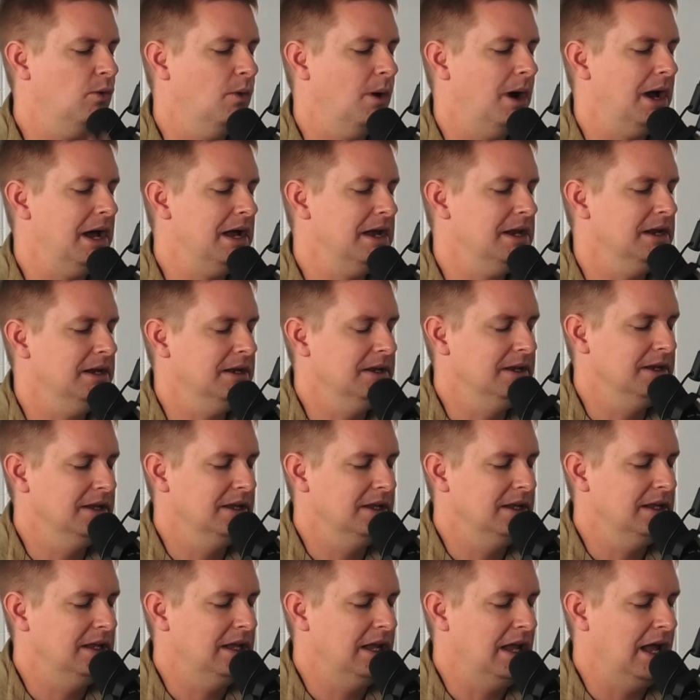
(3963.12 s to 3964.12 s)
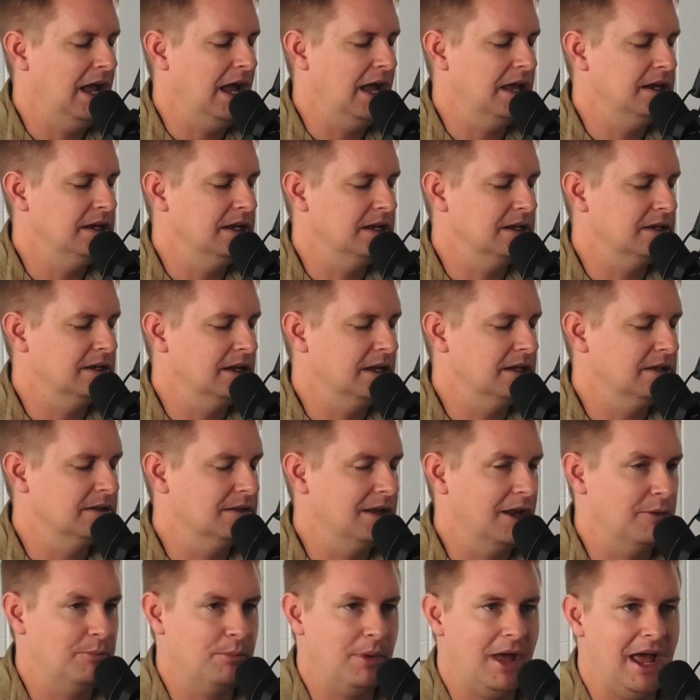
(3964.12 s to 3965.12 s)
way and it, it,
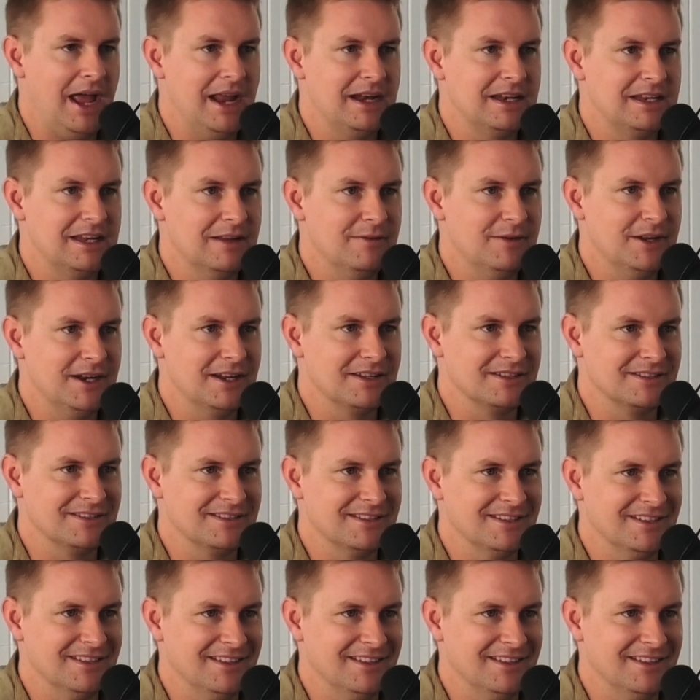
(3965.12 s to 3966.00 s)
it paid dividends.